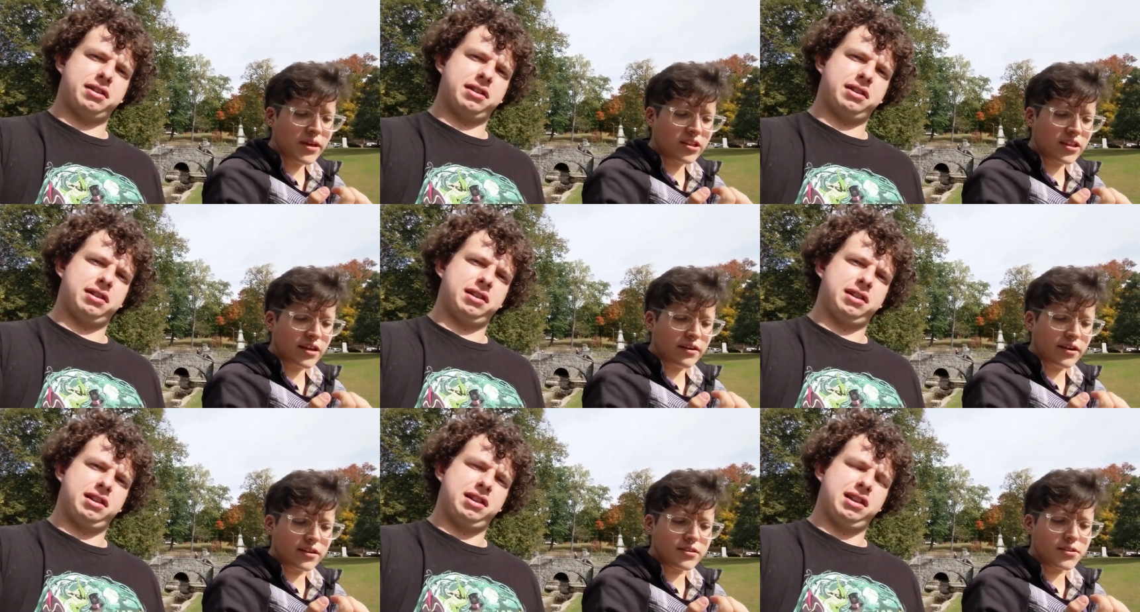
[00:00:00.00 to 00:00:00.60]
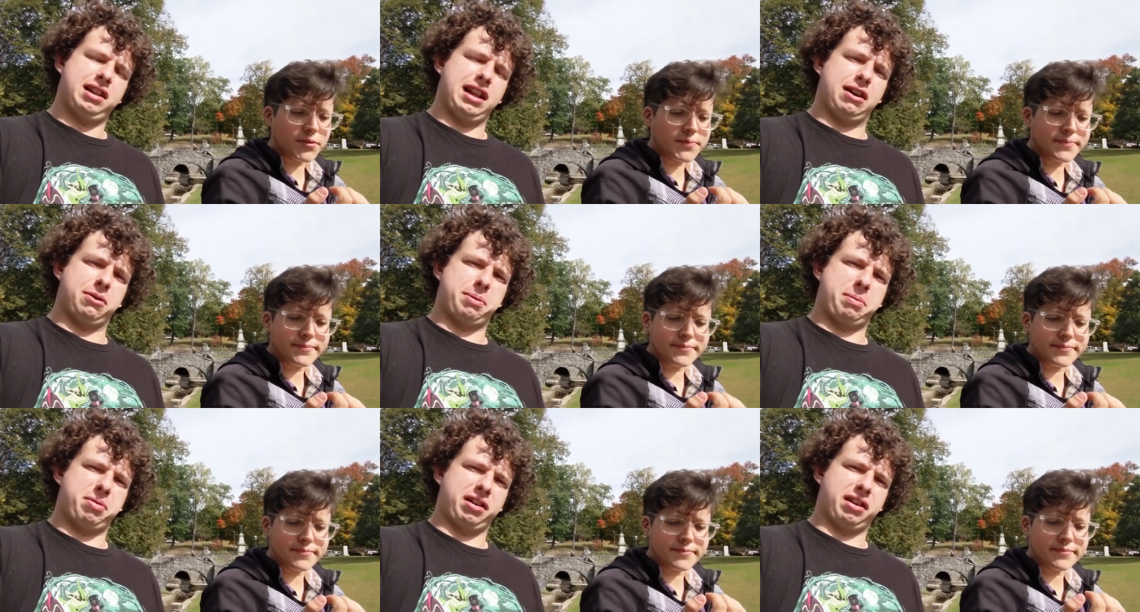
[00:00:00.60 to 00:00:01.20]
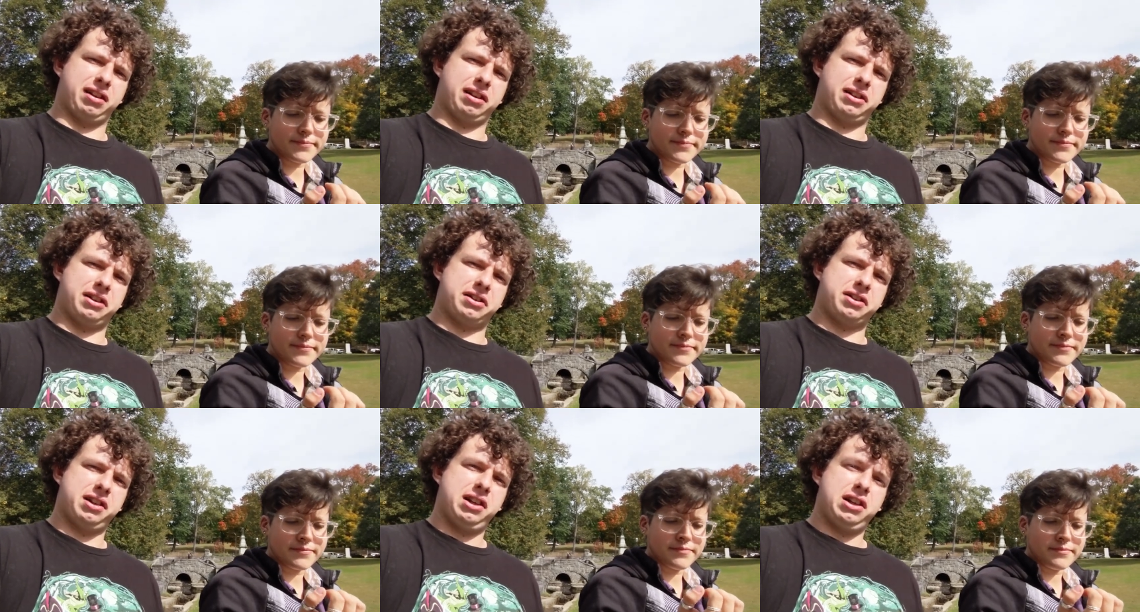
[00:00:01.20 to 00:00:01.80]
Speaker 1: That would be hilarious.
Speaker 2: That would be pretty
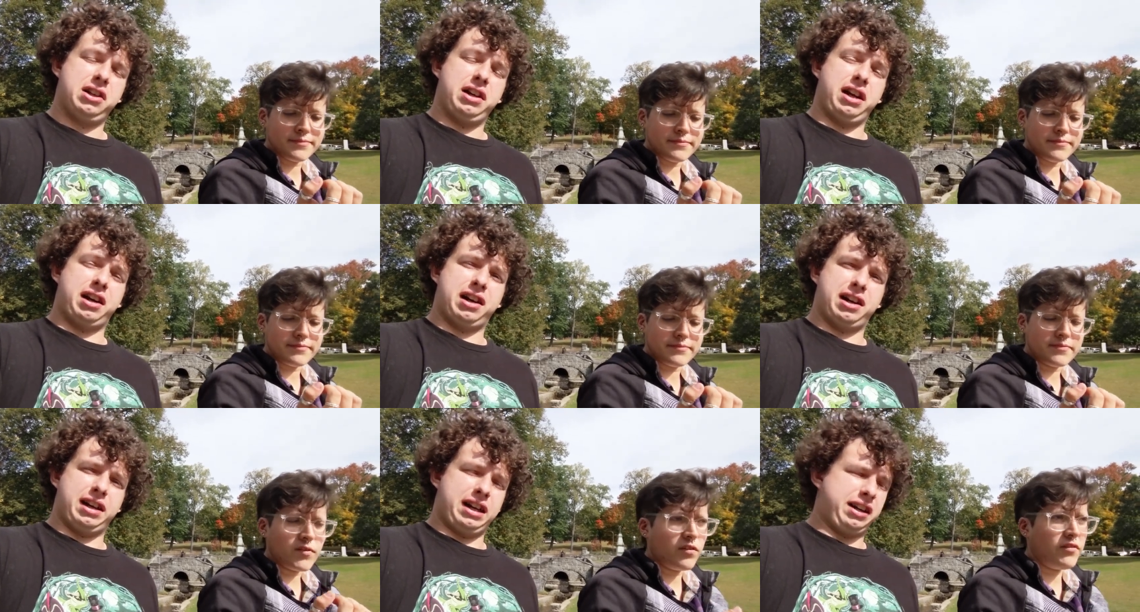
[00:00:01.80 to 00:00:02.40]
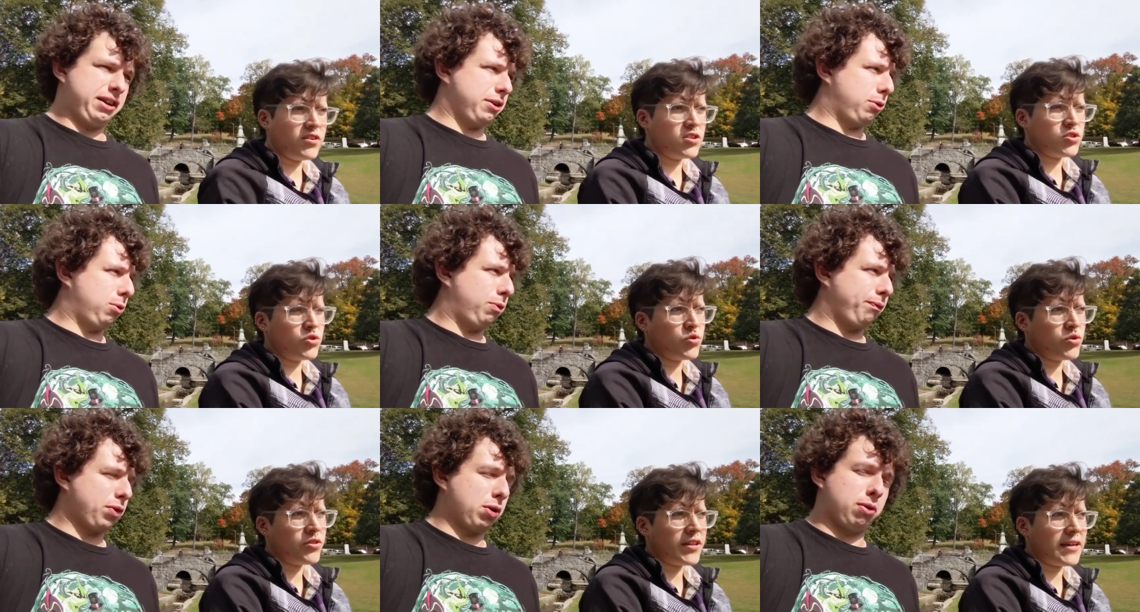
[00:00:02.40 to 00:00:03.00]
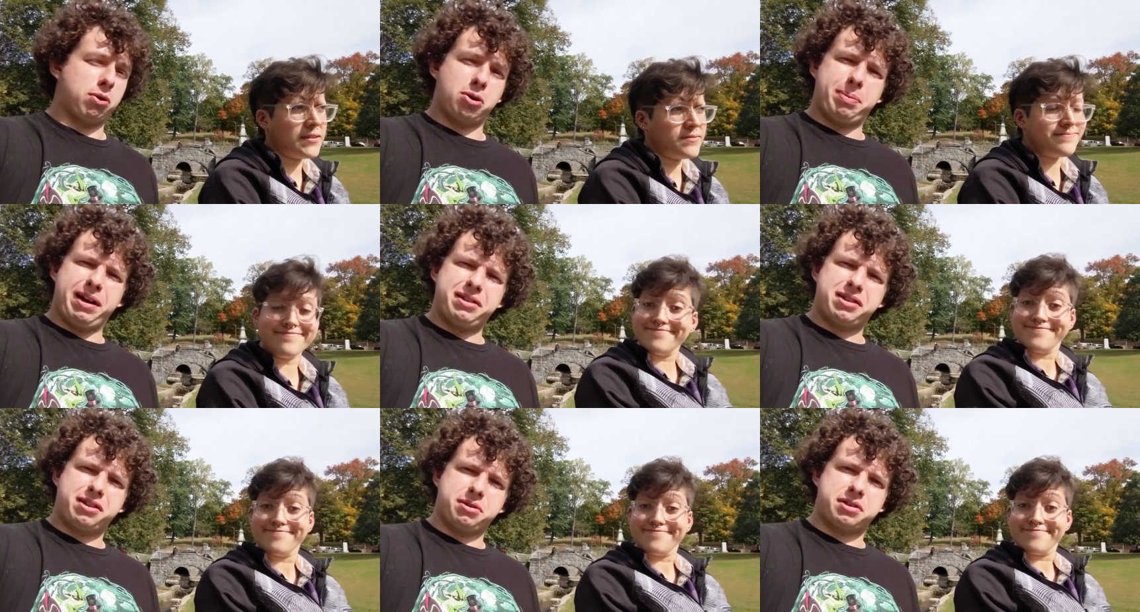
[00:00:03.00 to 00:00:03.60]
hilarious. Uh, anywho, what we're
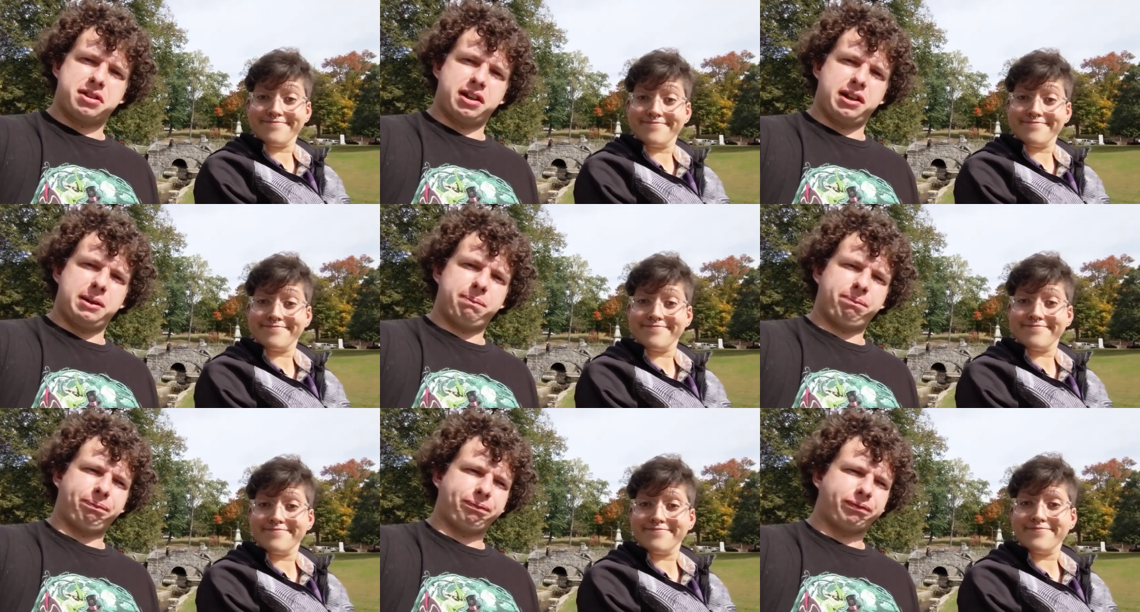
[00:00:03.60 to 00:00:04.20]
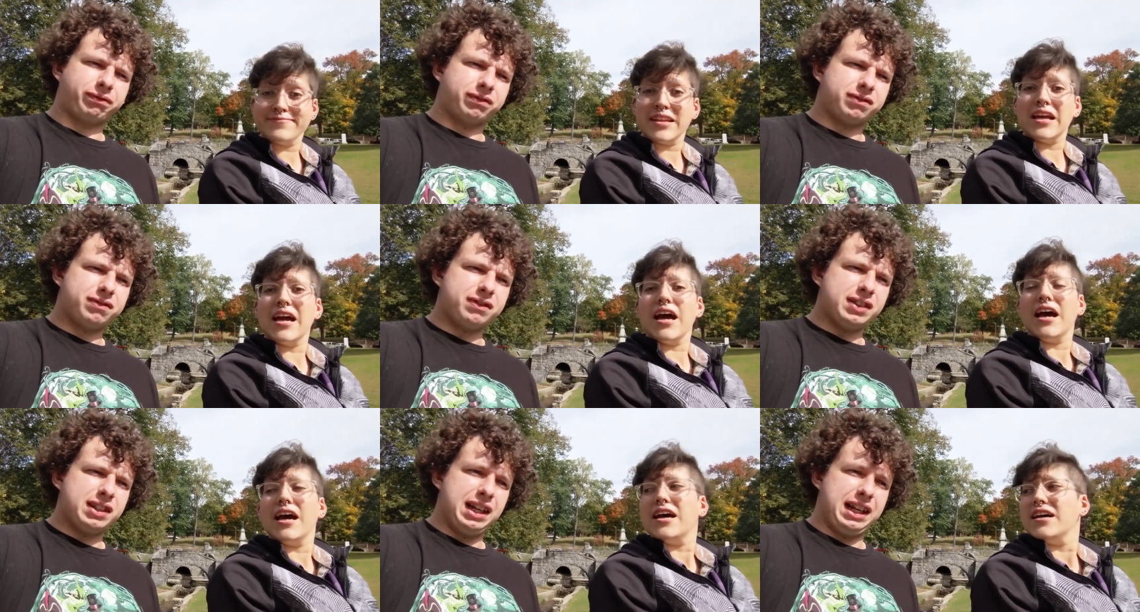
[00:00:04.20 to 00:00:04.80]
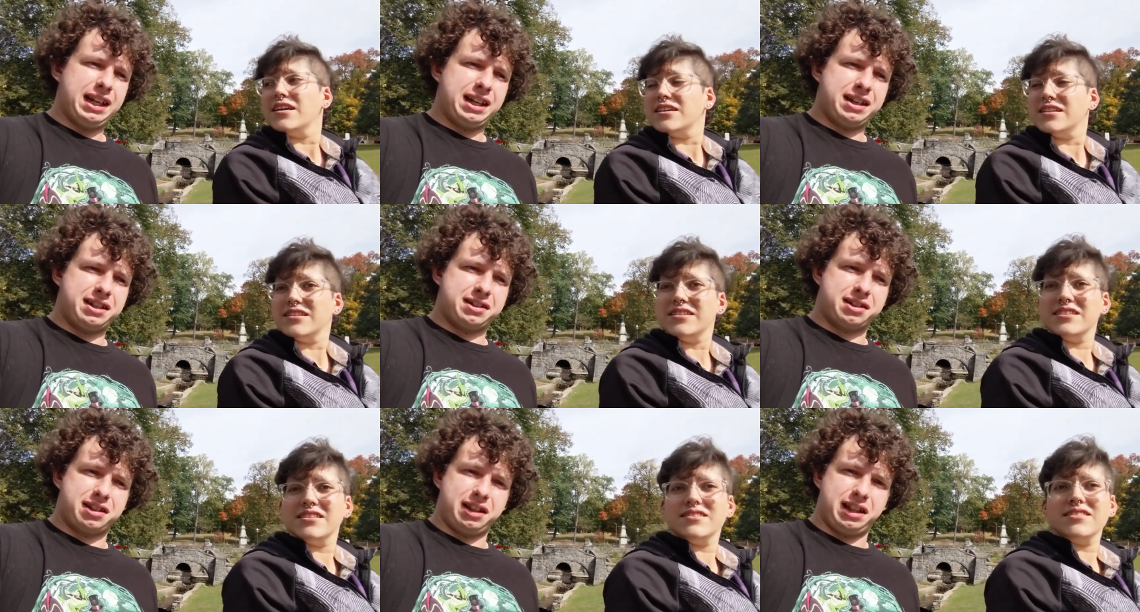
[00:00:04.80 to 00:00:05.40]
about to go see
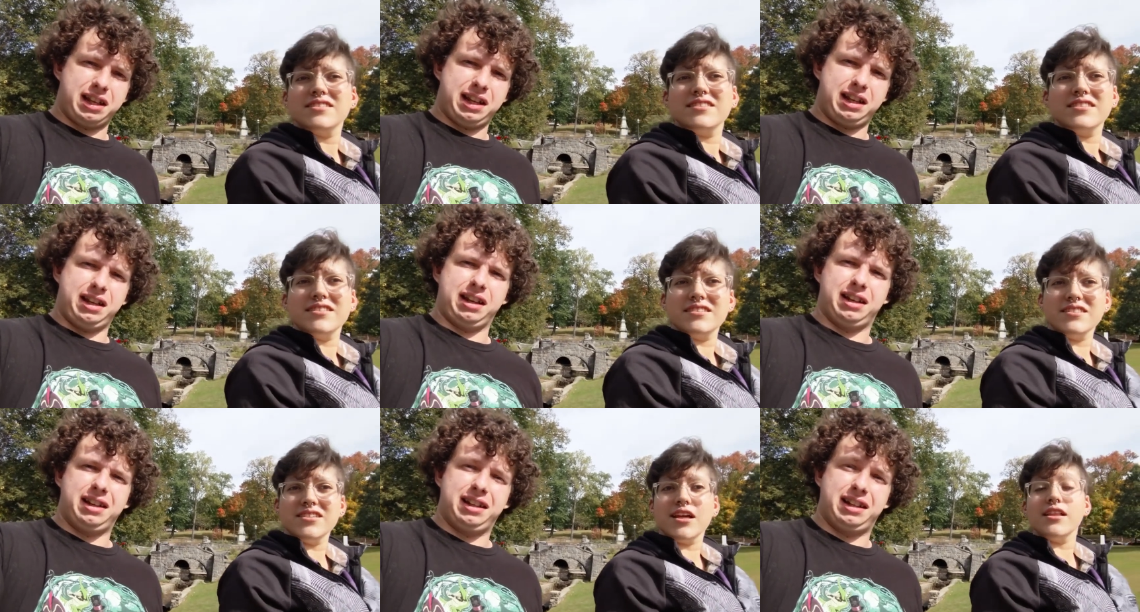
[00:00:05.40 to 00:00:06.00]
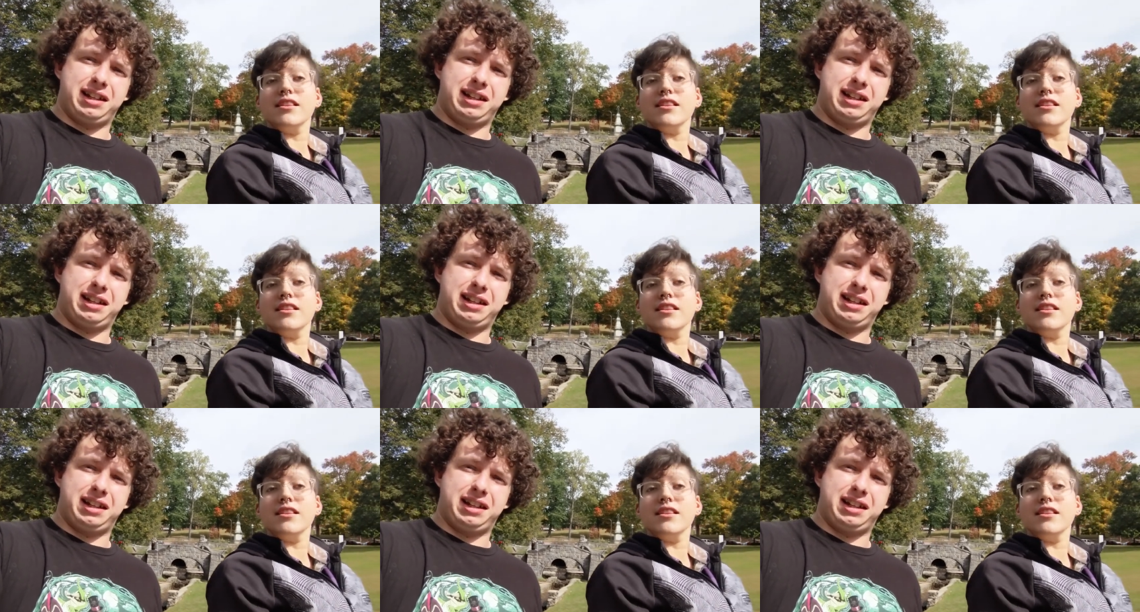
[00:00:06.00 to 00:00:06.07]
is the